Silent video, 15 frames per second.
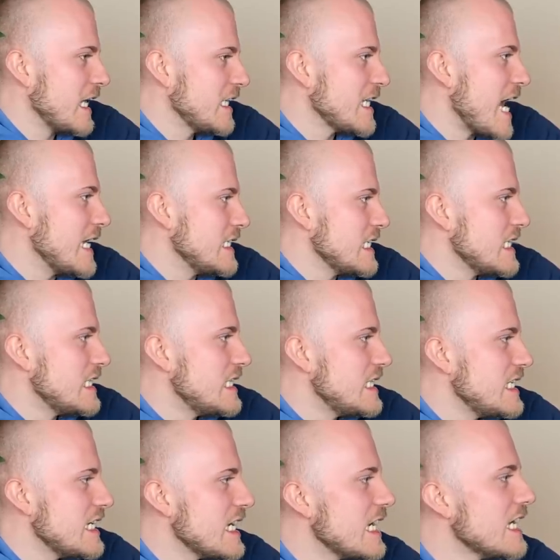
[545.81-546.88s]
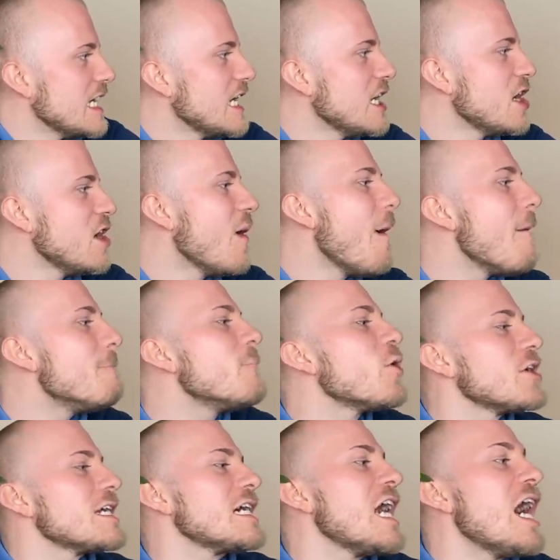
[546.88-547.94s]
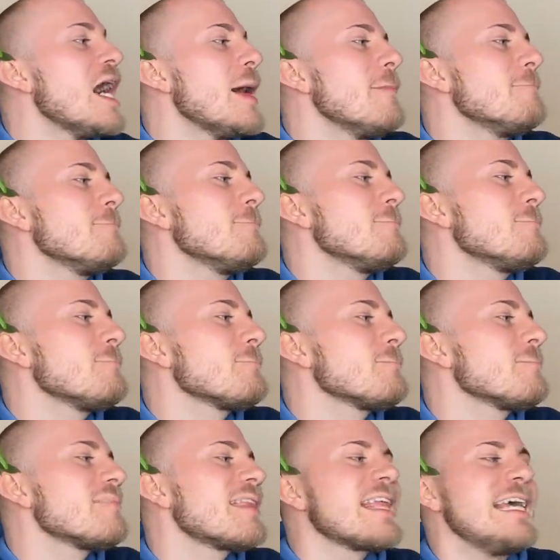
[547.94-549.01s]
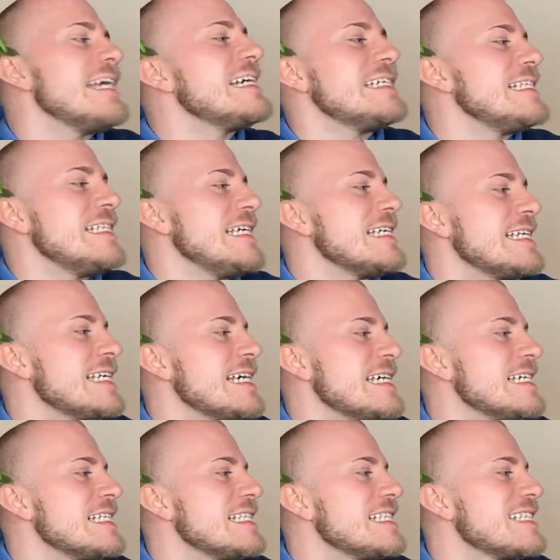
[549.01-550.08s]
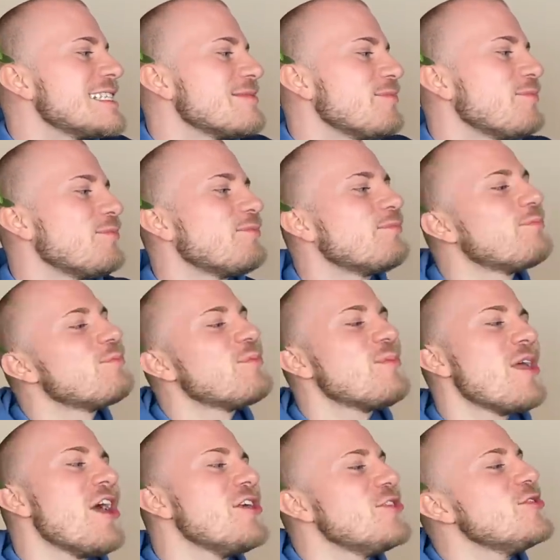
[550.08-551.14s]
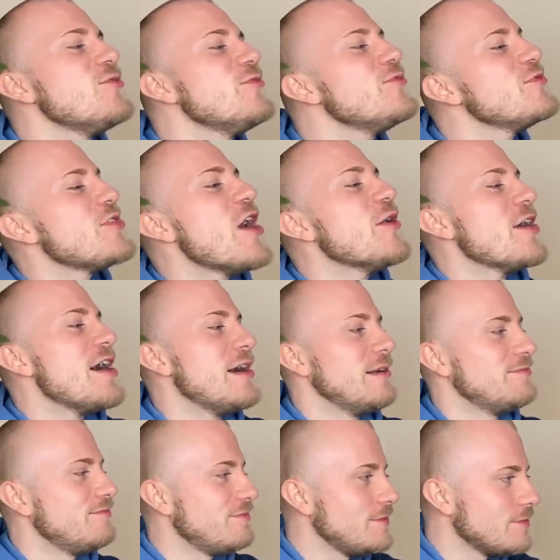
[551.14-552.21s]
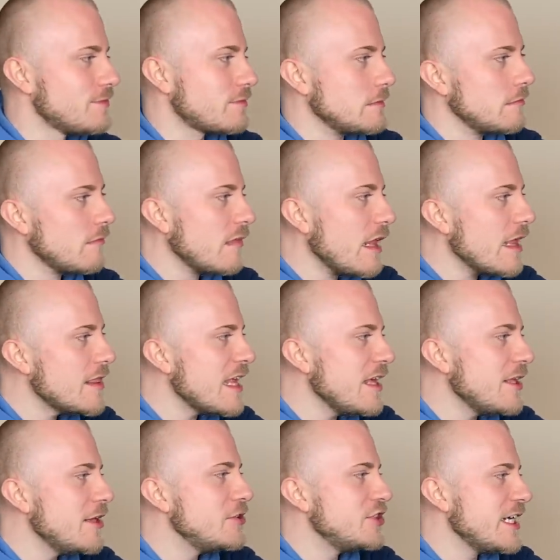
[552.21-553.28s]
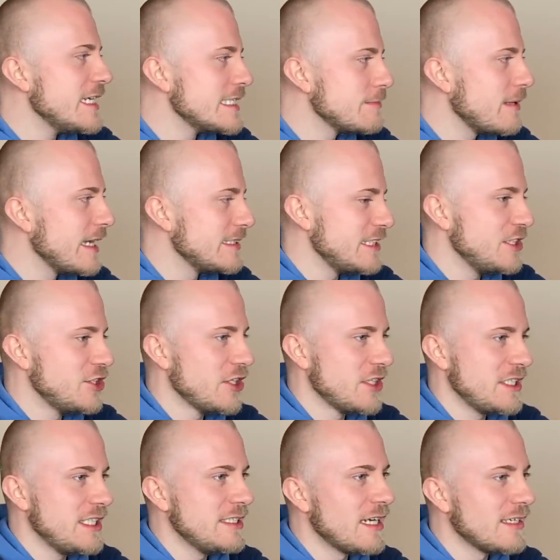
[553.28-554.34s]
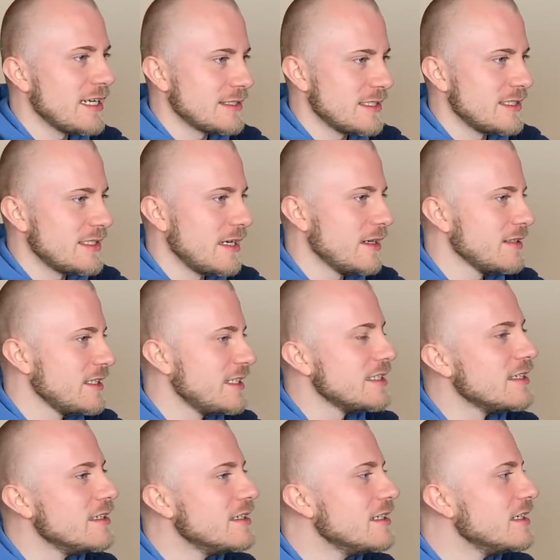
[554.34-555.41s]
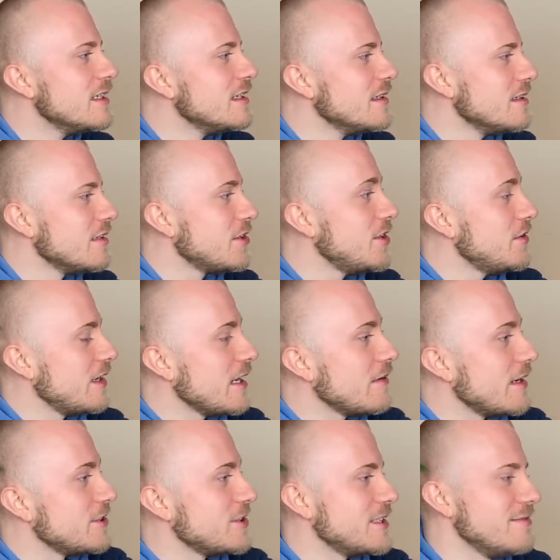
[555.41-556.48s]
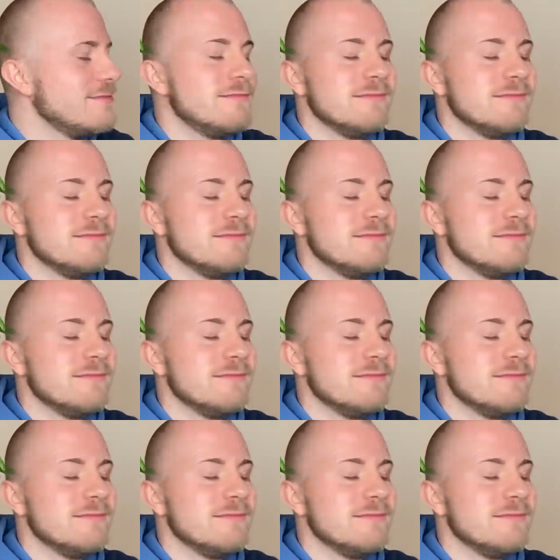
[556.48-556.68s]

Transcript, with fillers: Glad to see it. More to come. Indeed it is. You know it. Thank you, Jay's planty journey. Not necessarily a Q and A question.